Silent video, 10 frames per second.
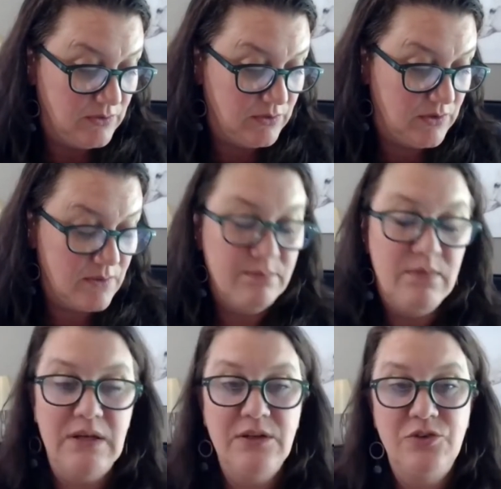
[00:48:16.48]

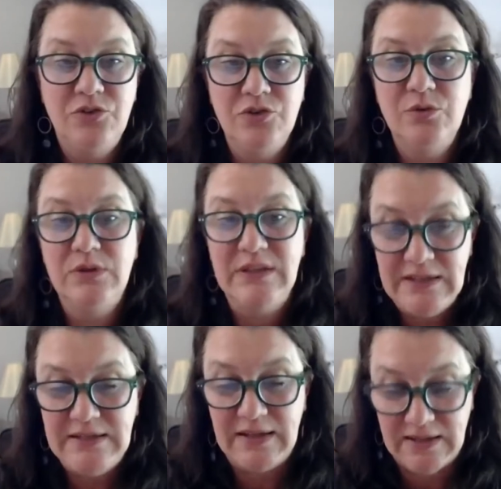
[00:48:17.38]
committed to
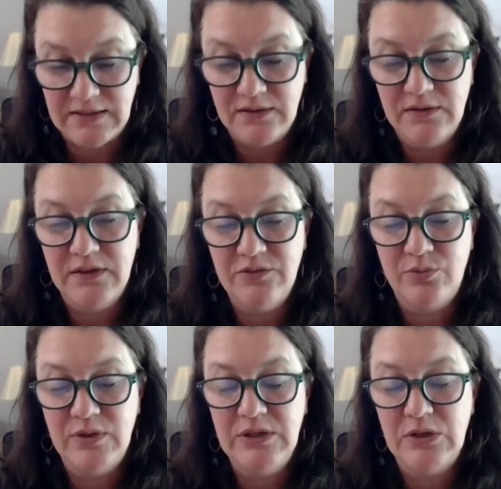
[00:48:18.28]
leading, if
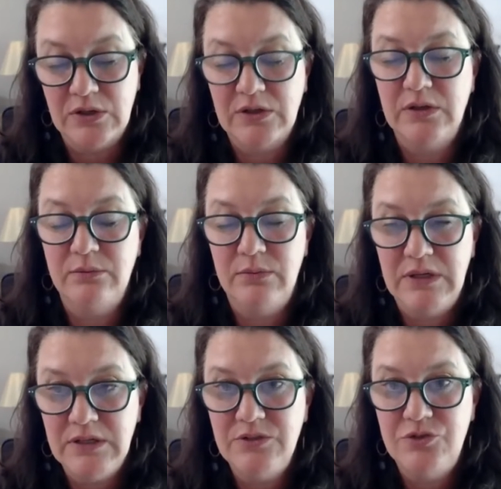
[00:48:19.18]
we are
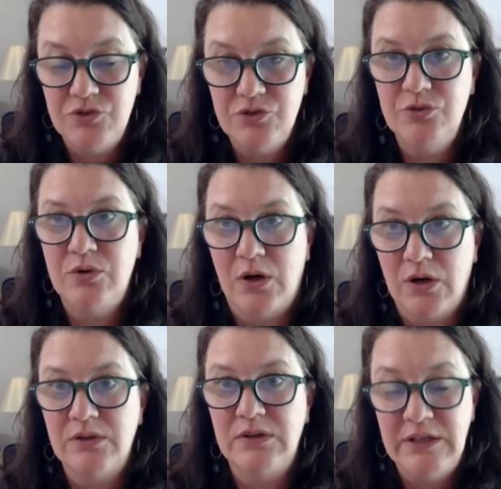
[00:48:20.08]
committed to
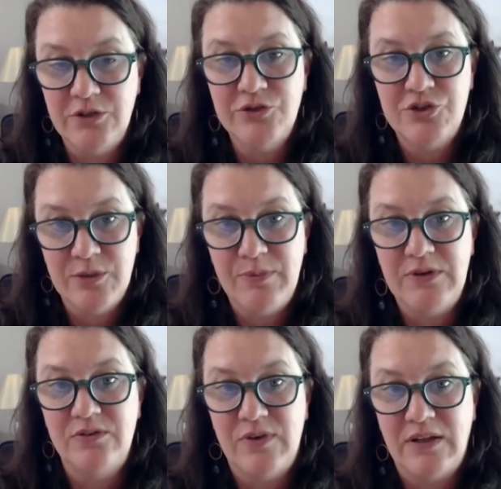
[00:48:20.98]
our leadership and
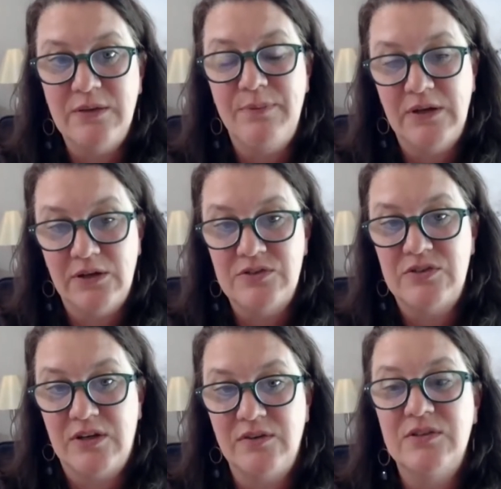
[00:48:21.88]
developing
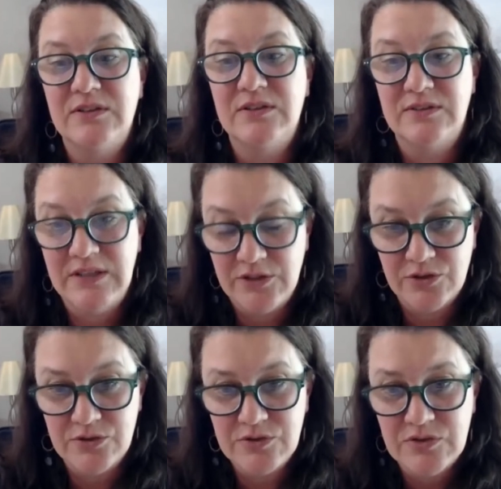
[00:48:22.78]
ourselves as
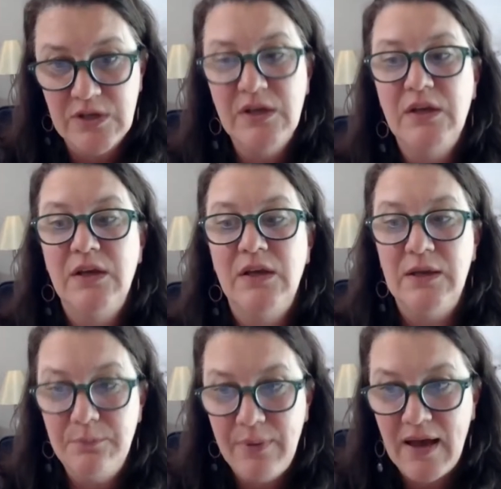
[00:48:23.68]
leaders,
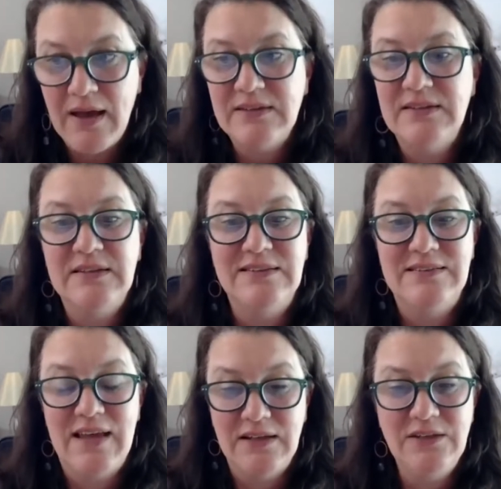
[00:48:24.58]
impact and
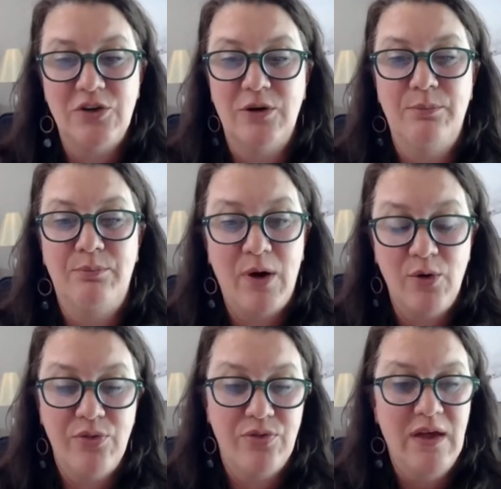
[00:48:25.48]
intent are
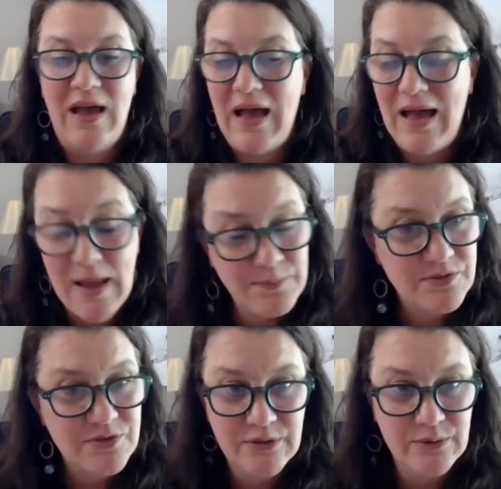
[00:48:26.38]
both
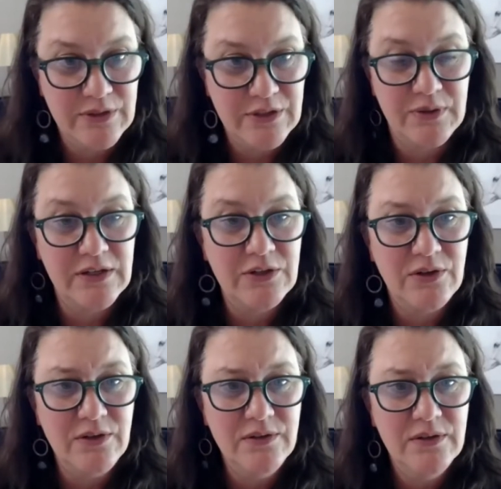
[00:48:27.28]
absolutely
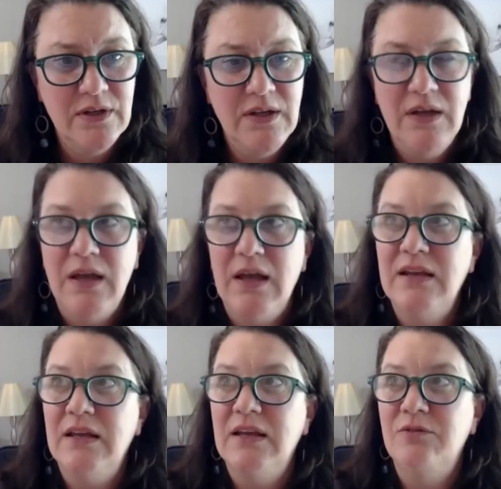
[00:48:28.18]
critical. And
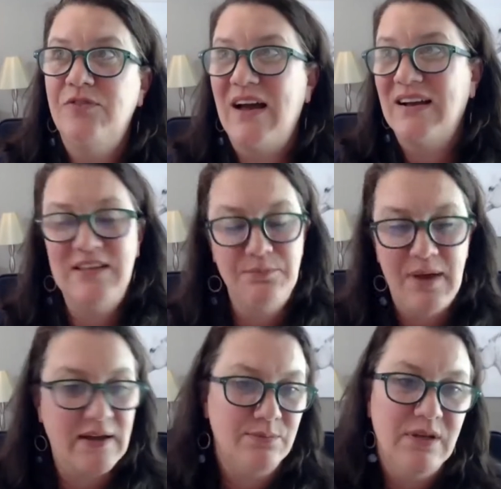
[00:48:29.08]
in fact,
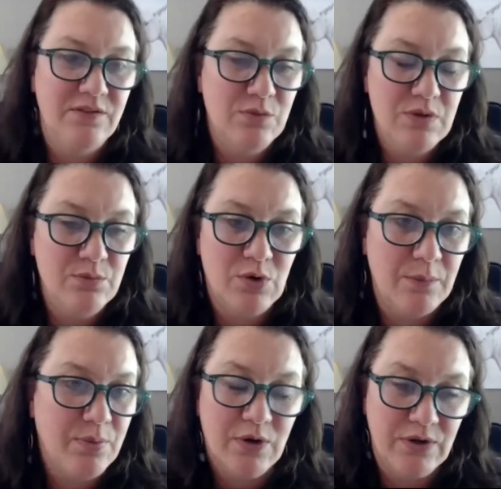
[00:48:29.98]
impact might even be more
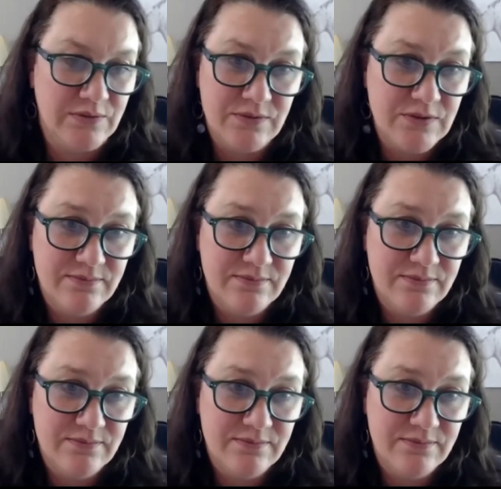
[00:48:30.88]
important,